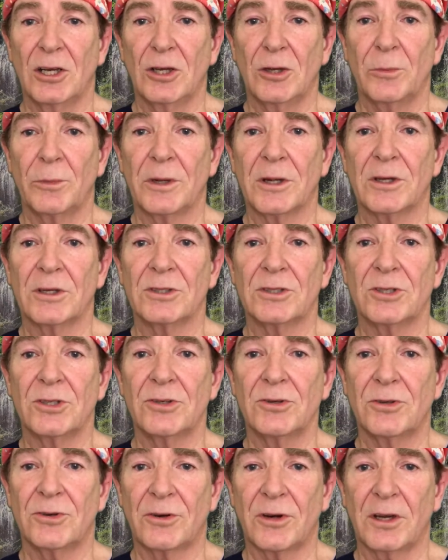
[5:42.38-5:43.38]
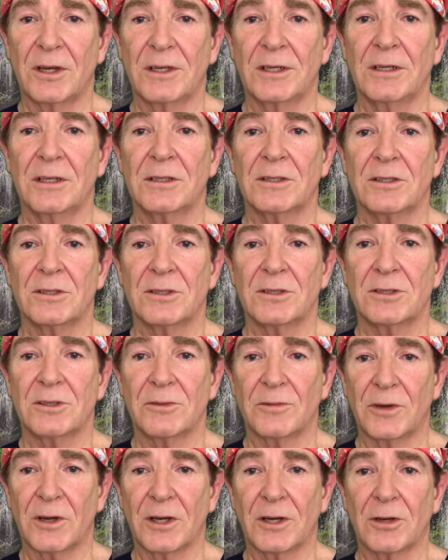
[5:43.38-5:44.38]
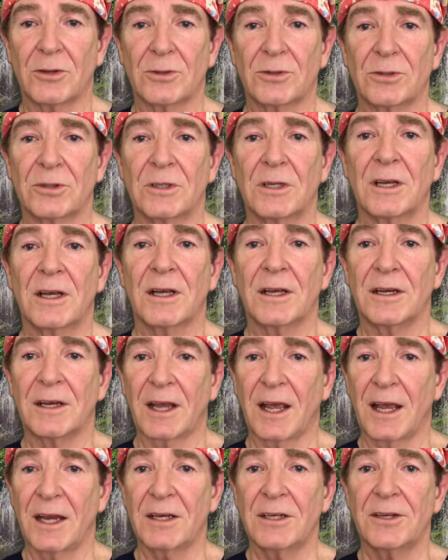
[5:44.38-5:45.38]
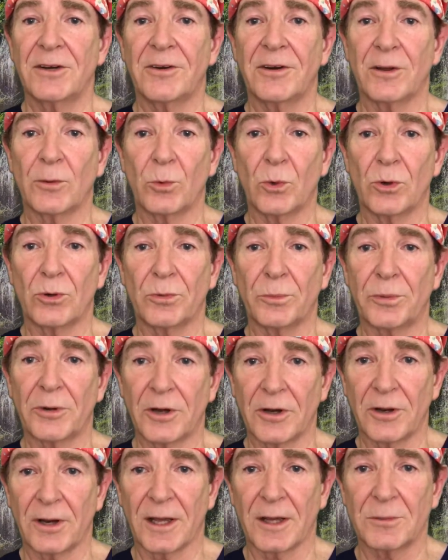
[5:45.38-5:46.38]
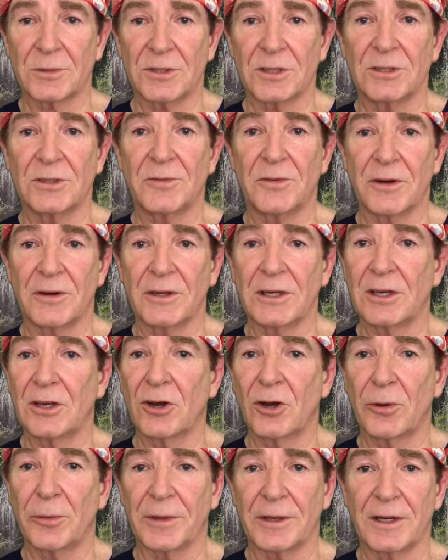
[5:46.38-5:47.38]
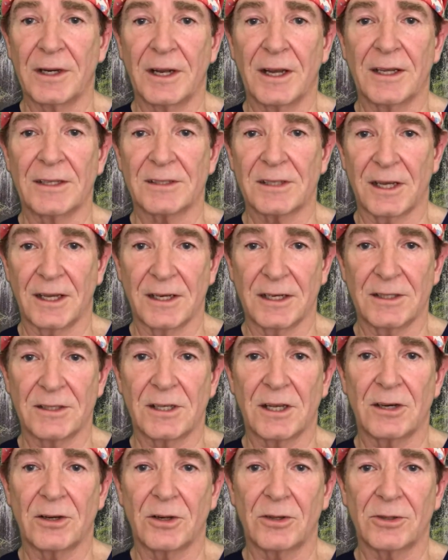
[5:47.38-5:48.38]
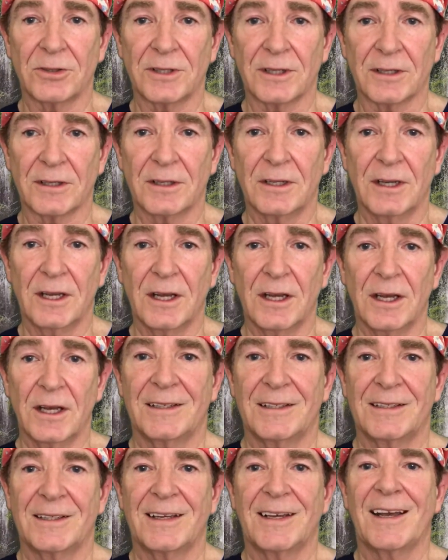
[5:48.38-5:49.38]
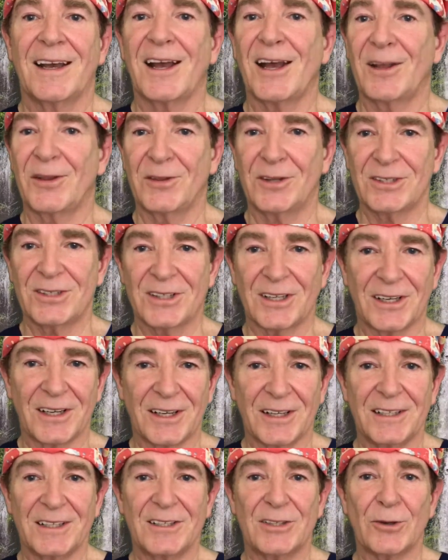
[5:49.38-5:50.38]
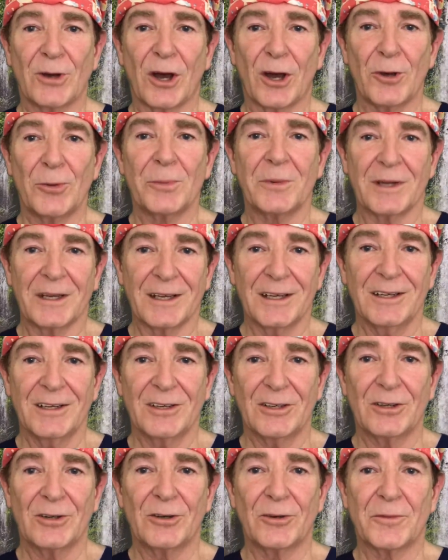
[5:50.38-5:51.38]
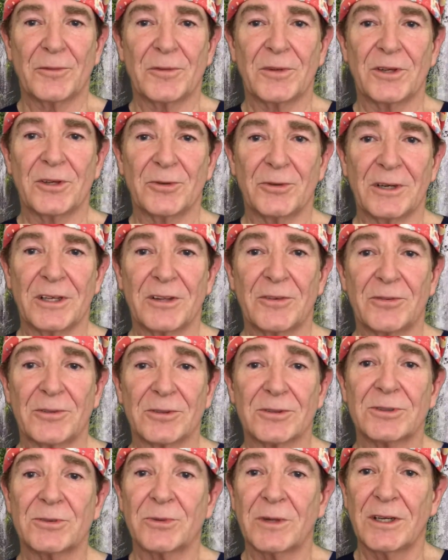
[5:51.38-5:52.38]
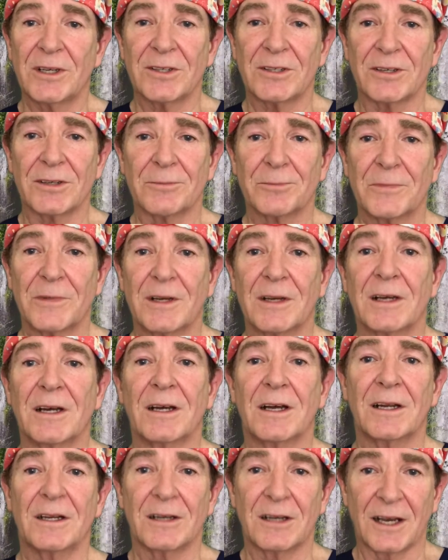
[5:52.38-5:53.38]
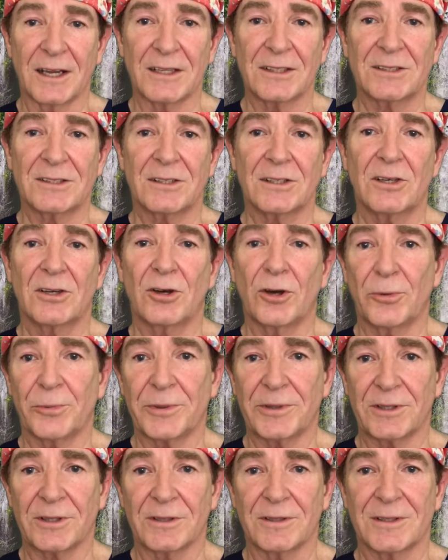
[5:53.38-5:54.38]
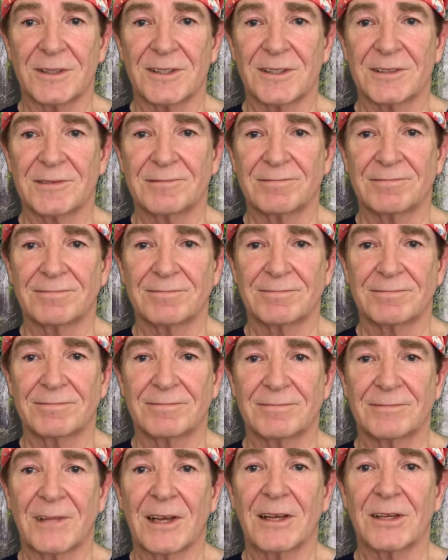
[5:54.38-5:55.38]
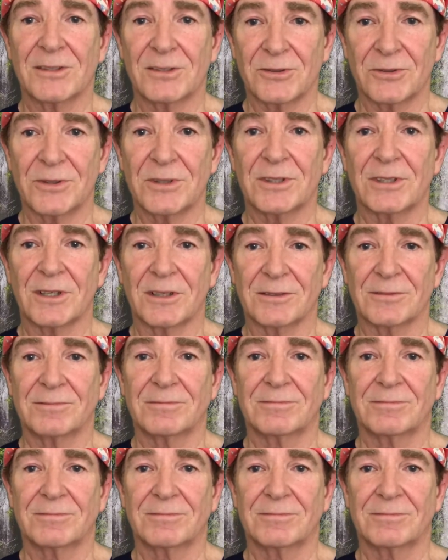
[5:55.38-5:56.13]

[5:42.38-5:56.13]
because uterine, cervical and anterior wall prolapse is very common as ladies get older, and this can lead to opening of the urethral sphincter and less competence as a result.